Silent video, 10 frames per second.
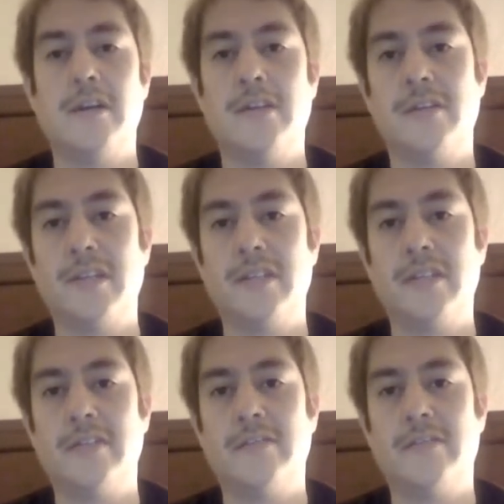So
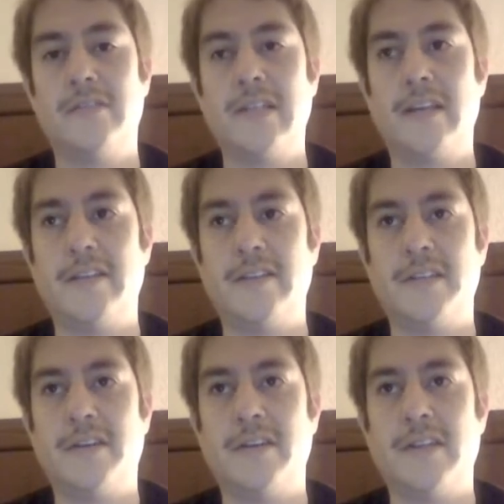they
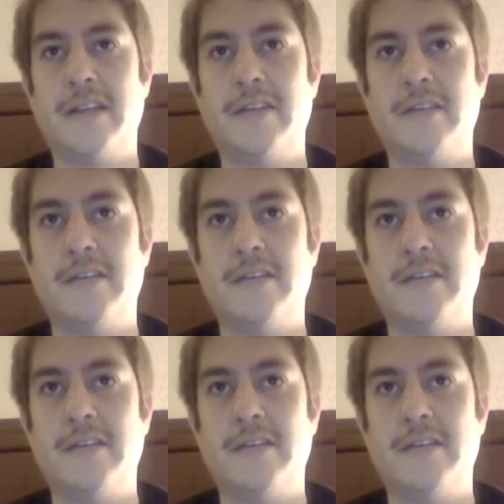start like,